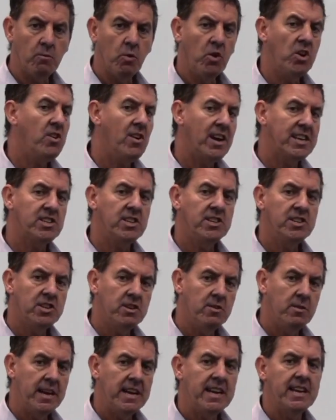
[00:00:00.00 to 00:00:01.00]
What you're actually
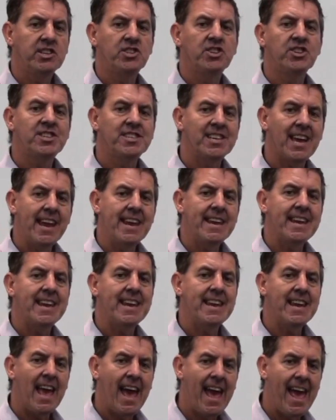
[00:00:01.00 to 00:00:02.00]
doing is you're
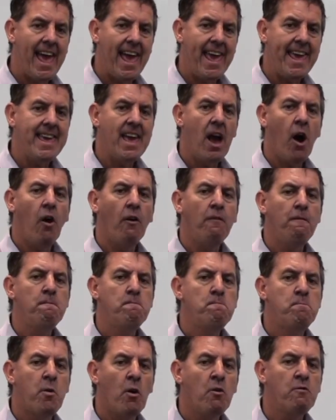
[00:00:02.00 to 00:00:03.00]
taking A off
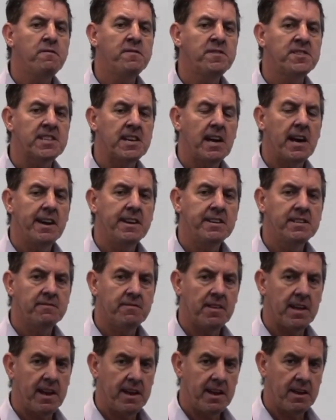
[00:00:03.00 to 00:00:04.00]
both sides of
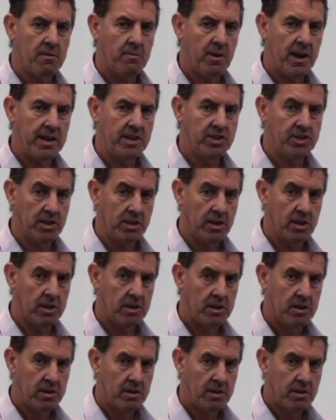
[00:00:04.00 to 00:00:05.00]
that equation
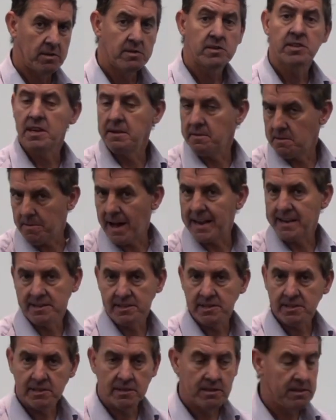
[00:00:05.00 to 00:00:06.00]
to keep
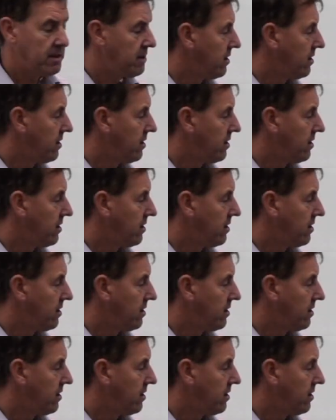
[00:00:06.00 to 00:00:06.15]
balance.